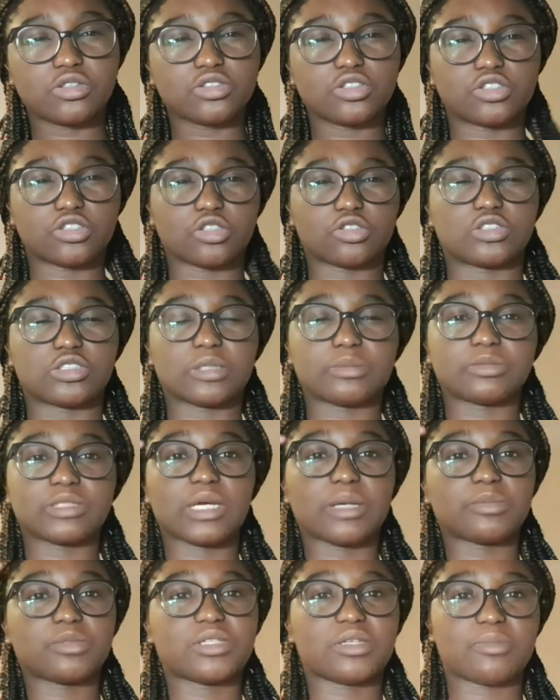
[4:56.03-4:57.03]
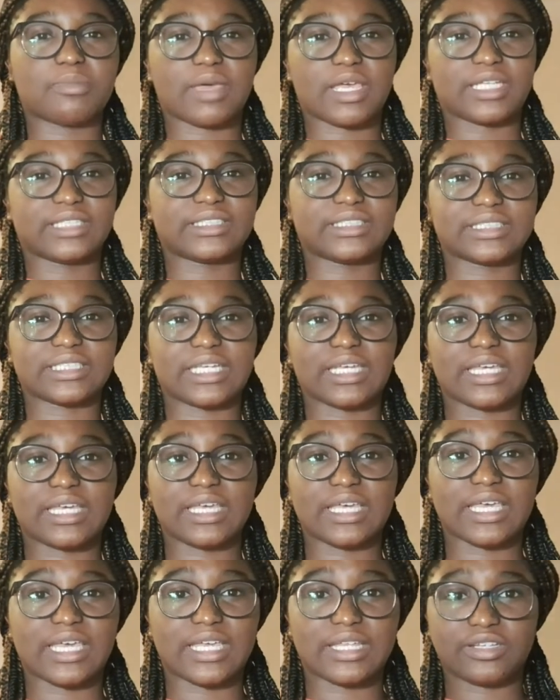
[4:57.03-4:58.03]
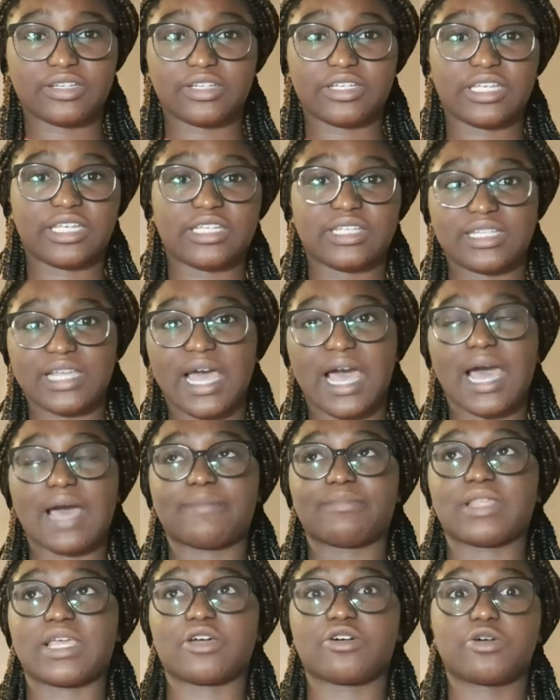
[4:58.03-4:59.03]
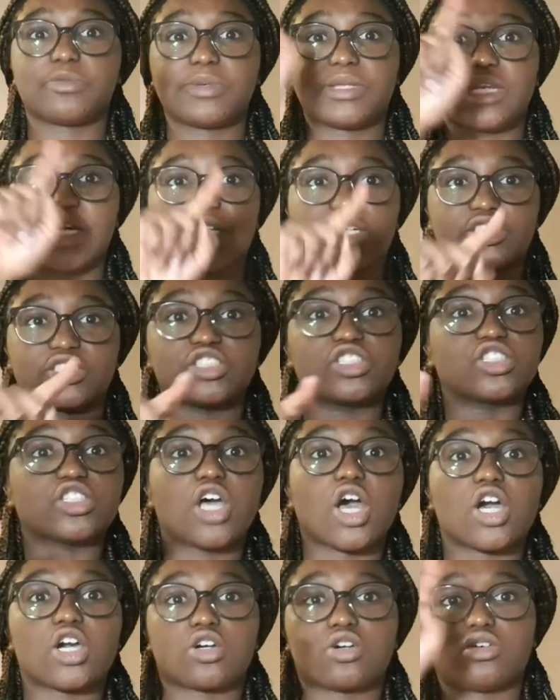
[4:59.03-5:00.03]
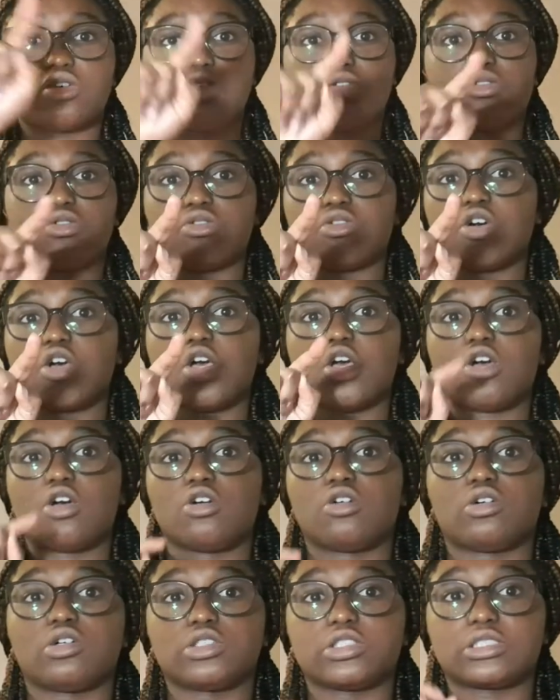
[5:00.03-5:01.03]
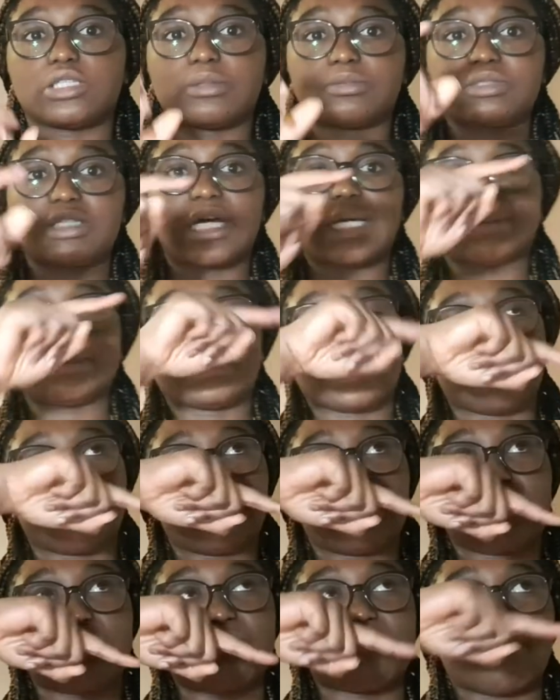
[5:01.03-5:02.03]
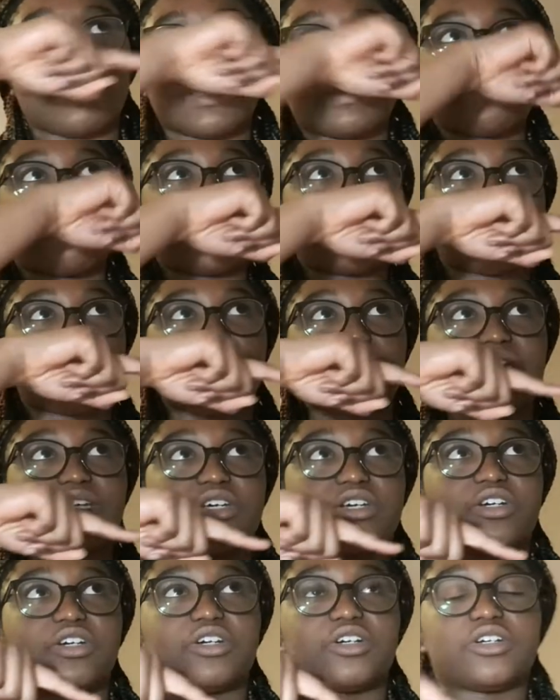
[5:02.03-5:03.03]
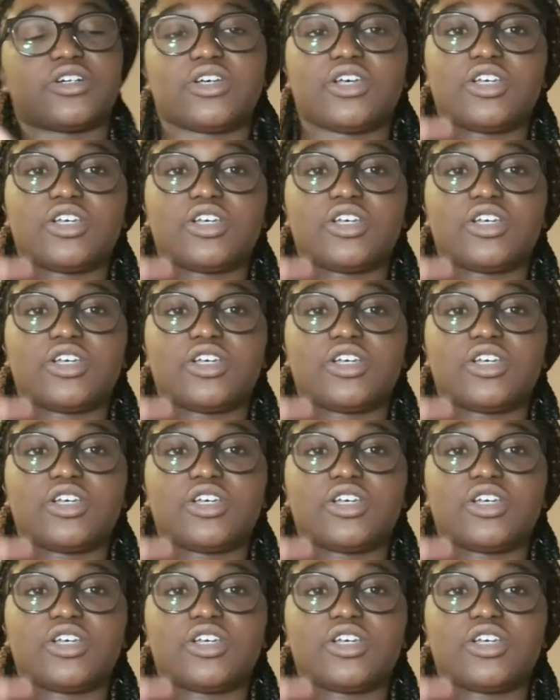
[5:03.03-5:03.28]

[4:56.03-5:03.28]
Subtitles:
So sometimes you may see in an exam that it will be like a circle, or sometimes they may be like a